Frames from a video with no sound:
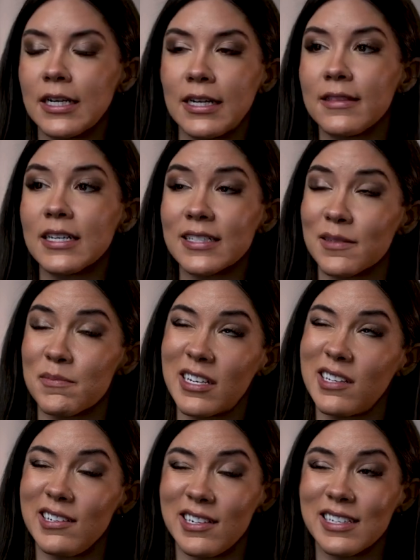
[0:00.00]
And I think it's something
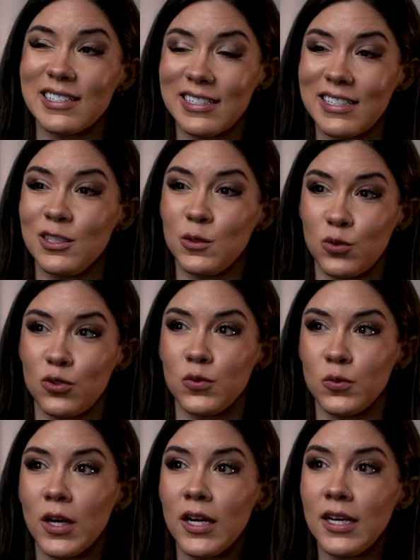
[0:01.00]
you need to continue
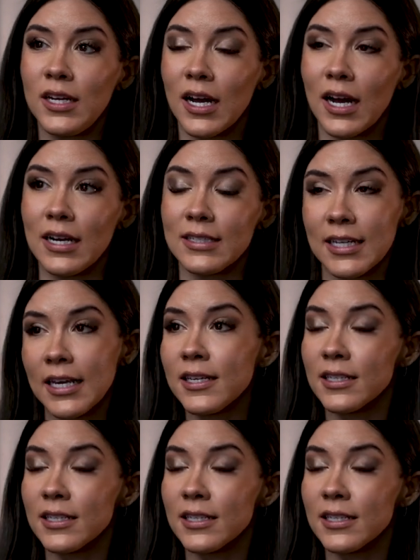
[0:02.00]
to take.